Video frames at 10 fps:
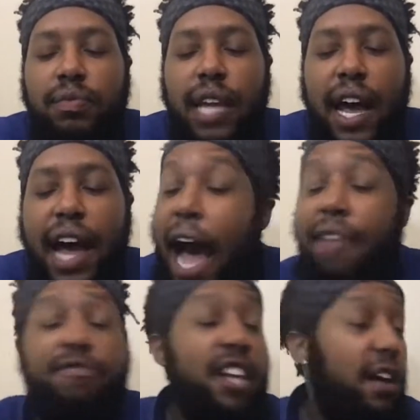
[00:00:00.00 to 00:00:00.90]

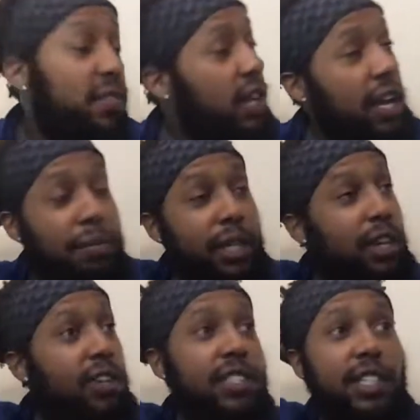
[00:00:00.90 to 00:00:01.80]
I've never liked
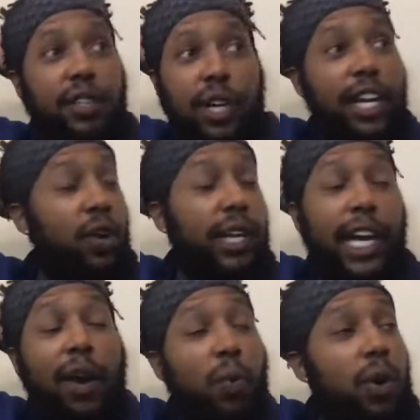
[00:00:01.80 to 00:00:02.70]
McNulty, dude. It only
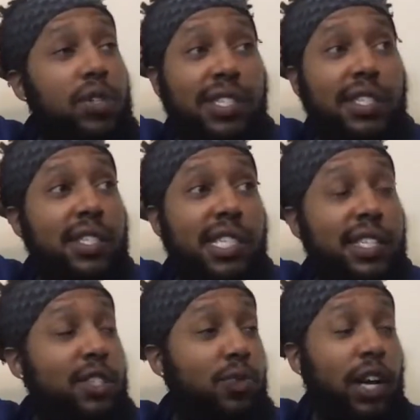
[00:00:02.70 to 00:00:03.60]
got worse as the
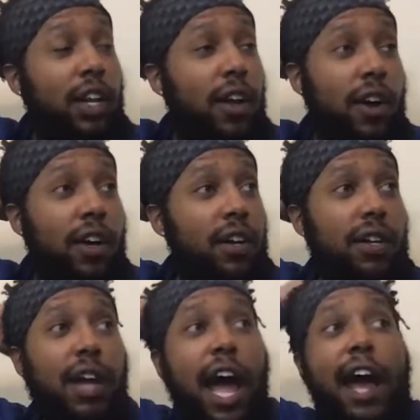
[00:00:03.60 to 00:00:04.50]
seasons went along.
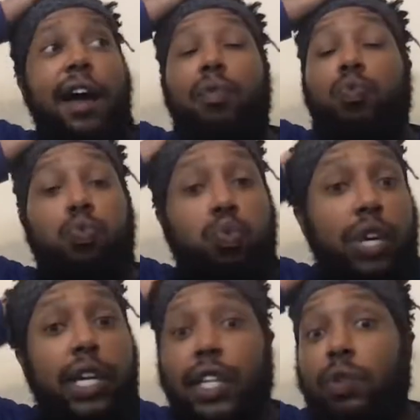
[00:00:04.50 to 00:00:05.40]
I
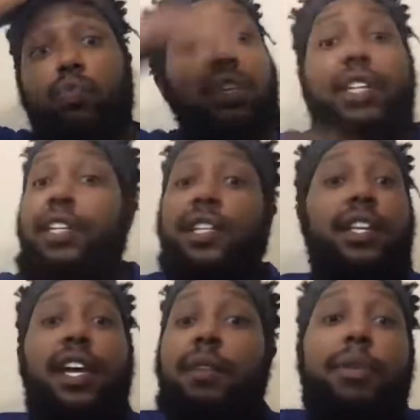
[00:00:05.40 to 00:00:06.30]
really, really
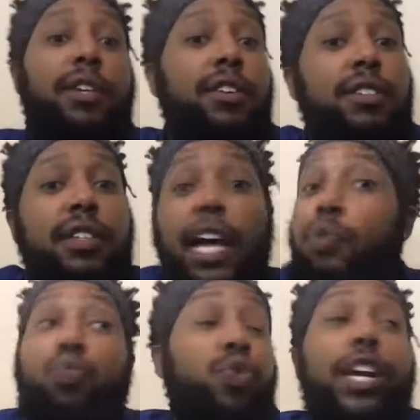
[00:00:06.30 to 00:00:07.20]
didn't like McNulty. Like,
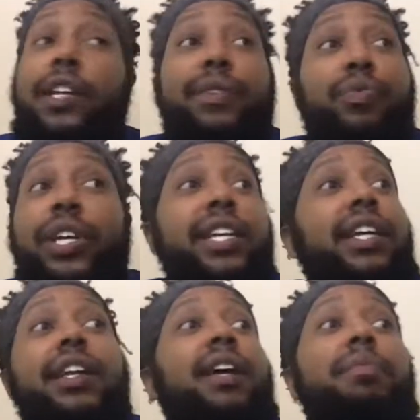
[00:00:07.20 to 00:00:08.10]
really, really
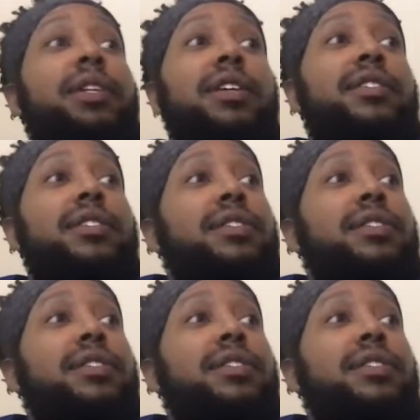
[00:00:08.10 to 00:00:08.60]
didn't like McNulty.